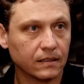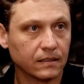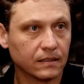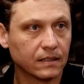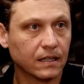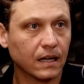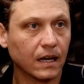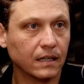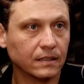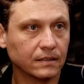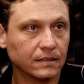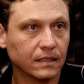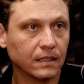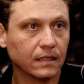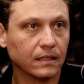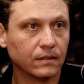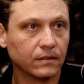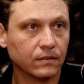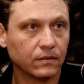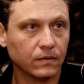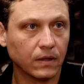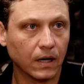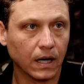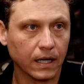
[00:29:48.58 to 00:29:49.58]
content,
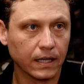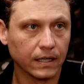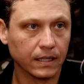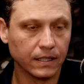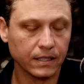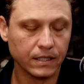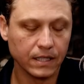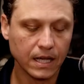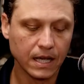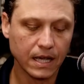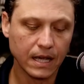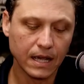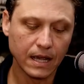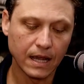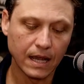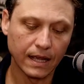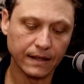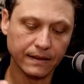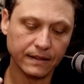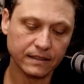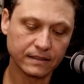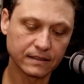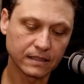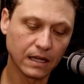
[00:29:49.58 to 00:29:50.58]
right?
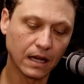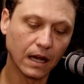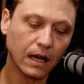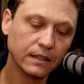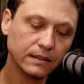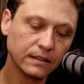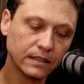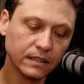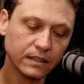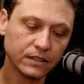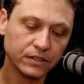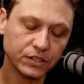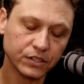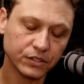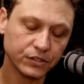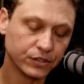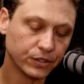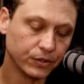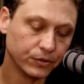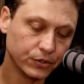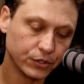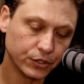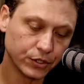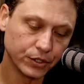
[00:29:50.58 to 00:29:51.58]
And this content is just
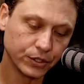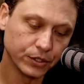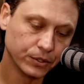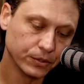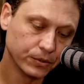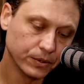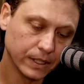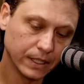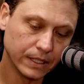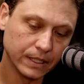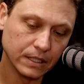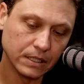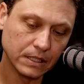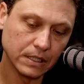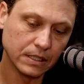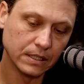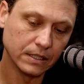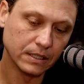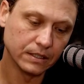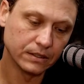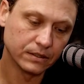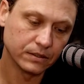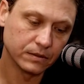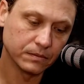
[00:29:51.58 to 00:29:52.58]
so true, and
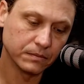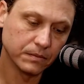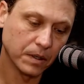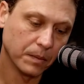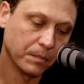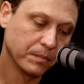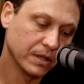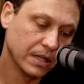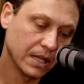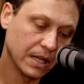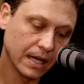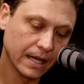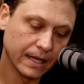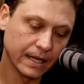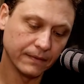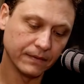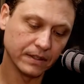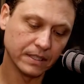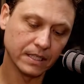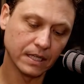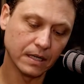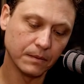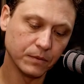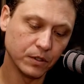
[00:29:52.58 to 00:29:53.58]
it's applied every
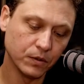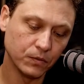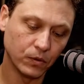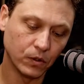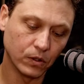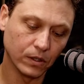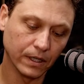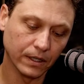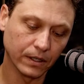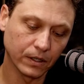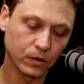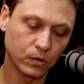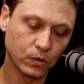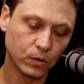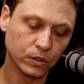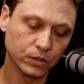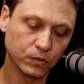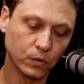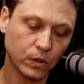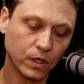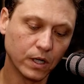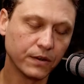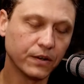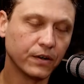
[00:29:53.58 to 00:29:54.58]
time you roll out a course.
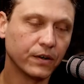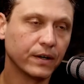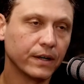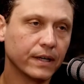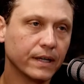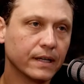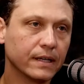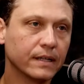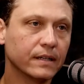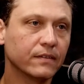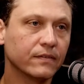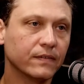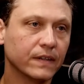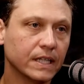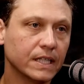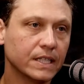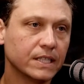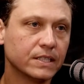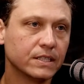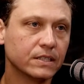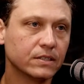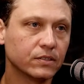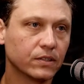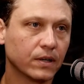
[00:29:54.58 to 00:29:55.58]
What other
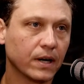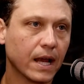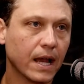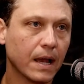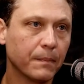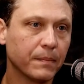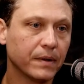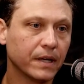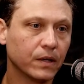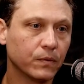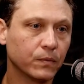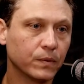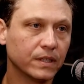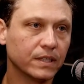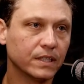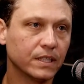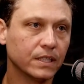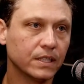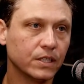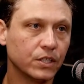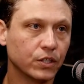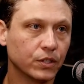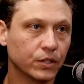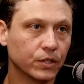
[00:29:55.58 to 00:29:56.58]
innovations are happening
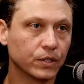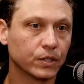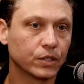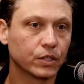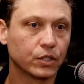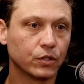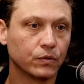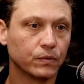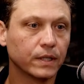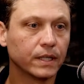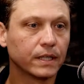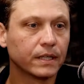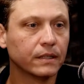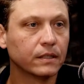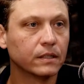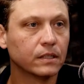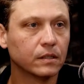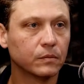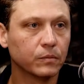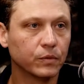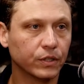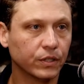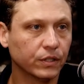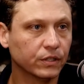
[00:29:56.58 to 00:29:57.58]
within your
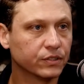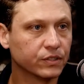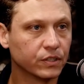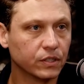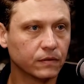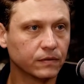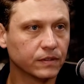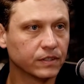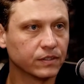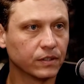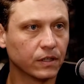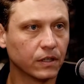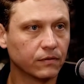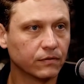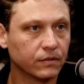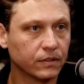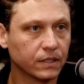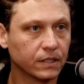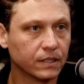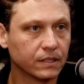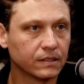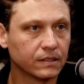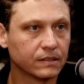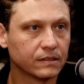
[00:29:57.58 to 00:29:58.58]
curriculum or your service
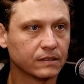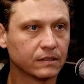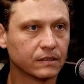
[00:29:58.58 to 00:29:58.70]
offerings?